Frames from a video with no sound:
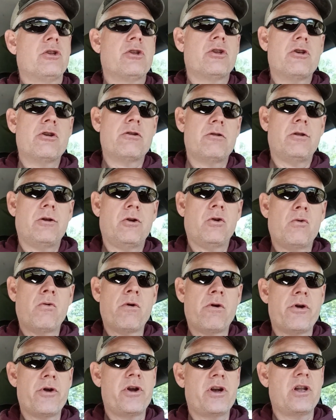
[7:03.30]
you're a little
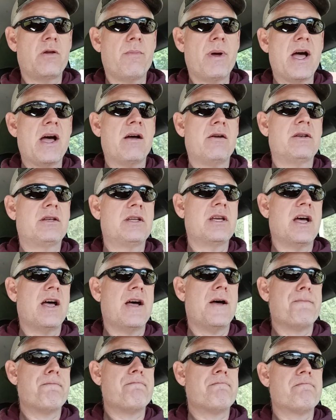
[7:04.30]
worried about
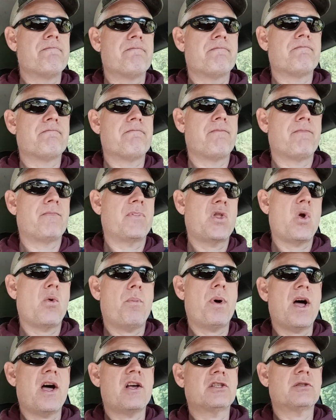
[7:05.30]

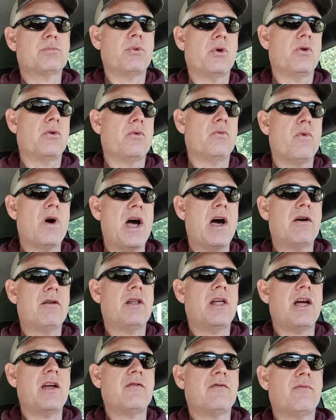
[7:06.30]
possible
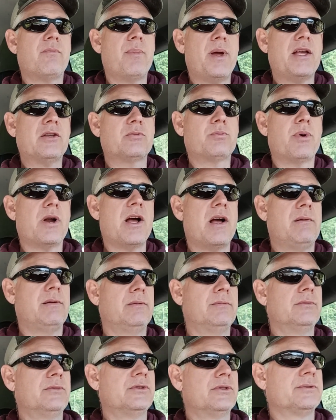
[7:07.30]
wildlife pest
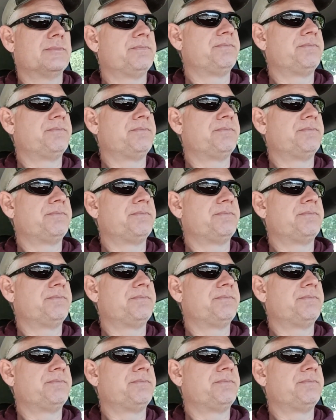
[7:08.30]
problems,